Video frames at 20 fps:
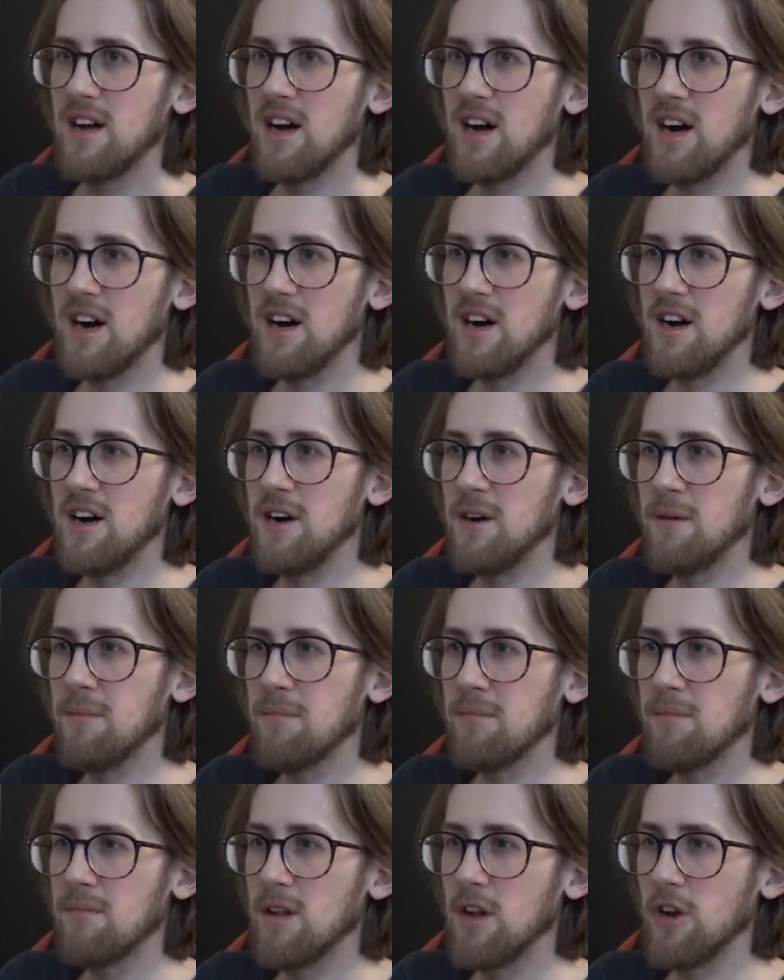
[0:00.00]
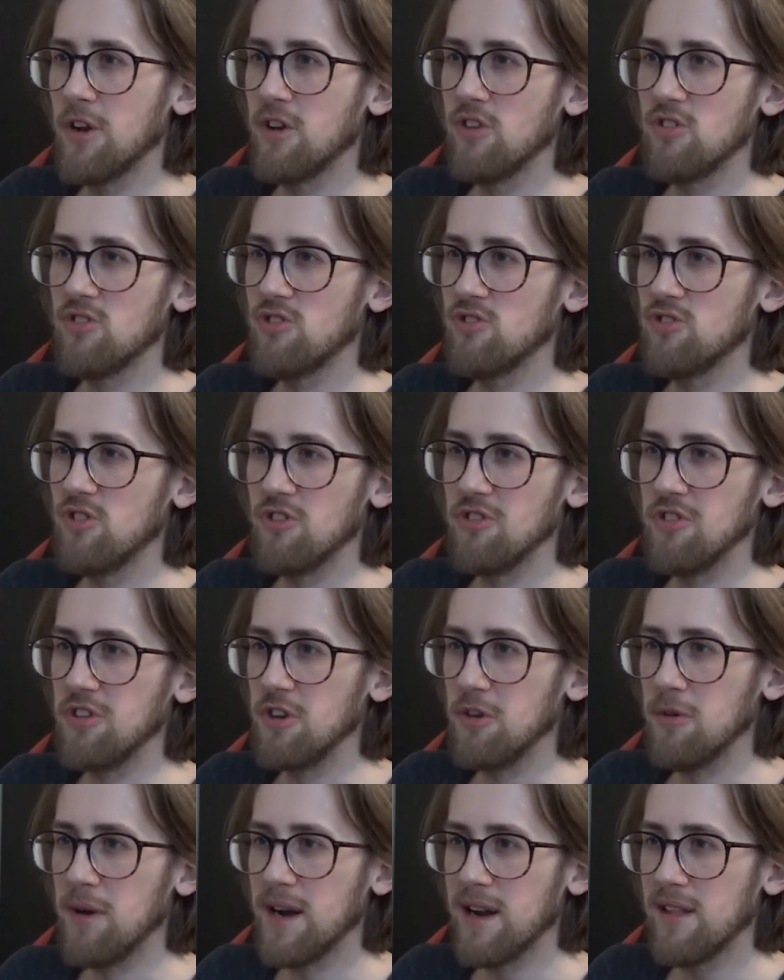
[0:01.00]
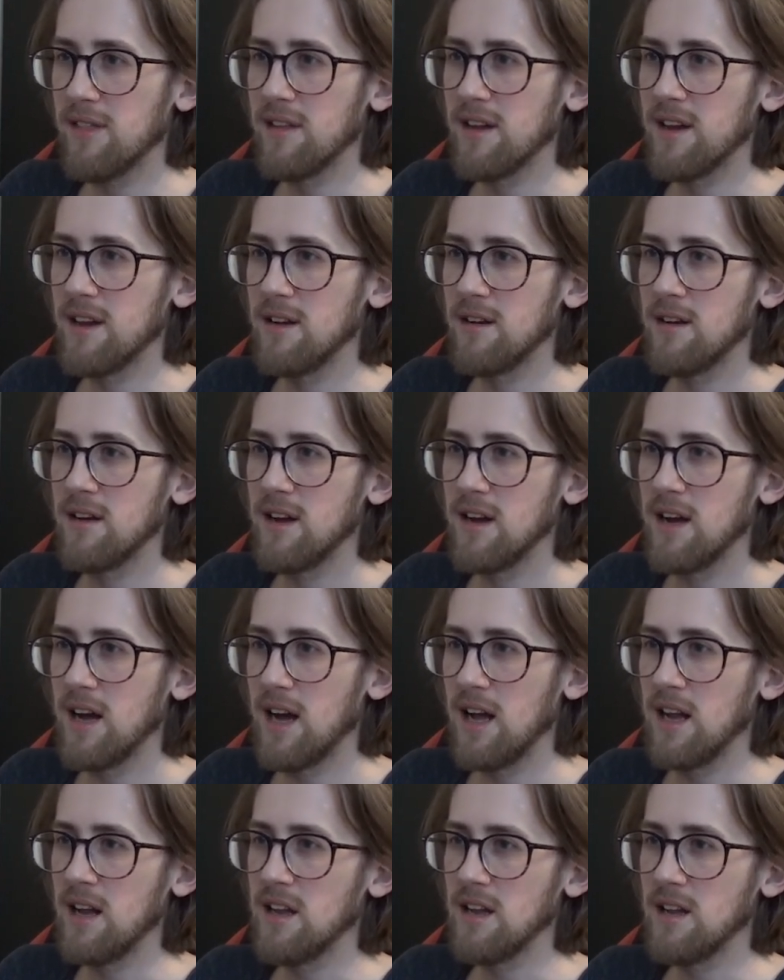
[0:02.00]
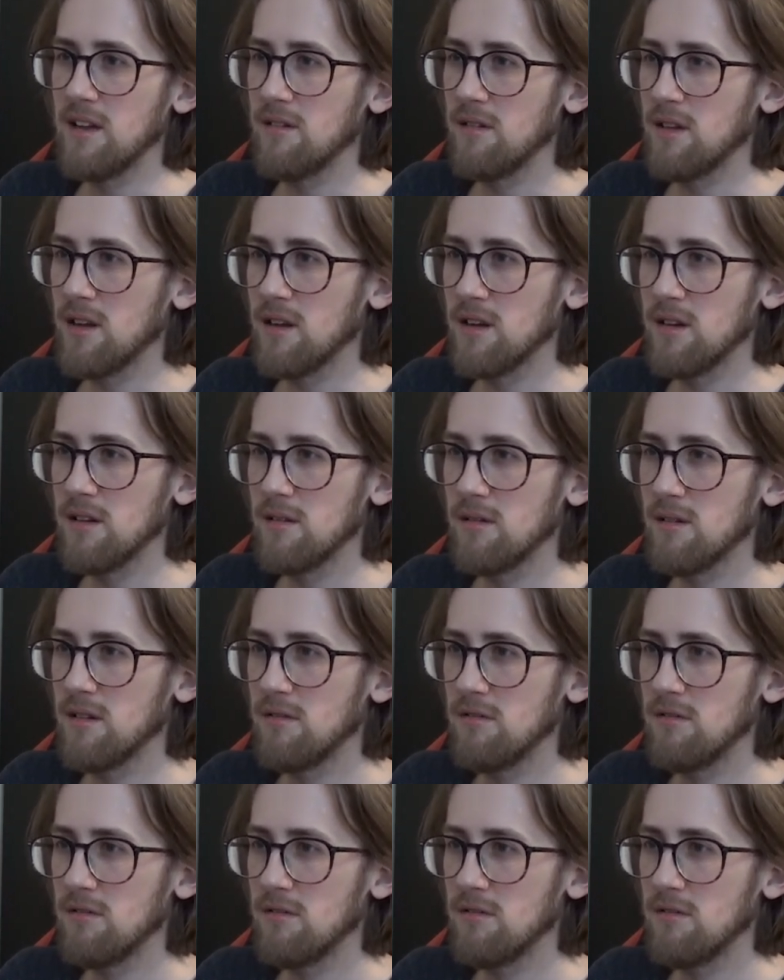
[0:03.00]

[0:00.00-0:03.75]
Lucas just doesn't do anything. Ellie, yeah.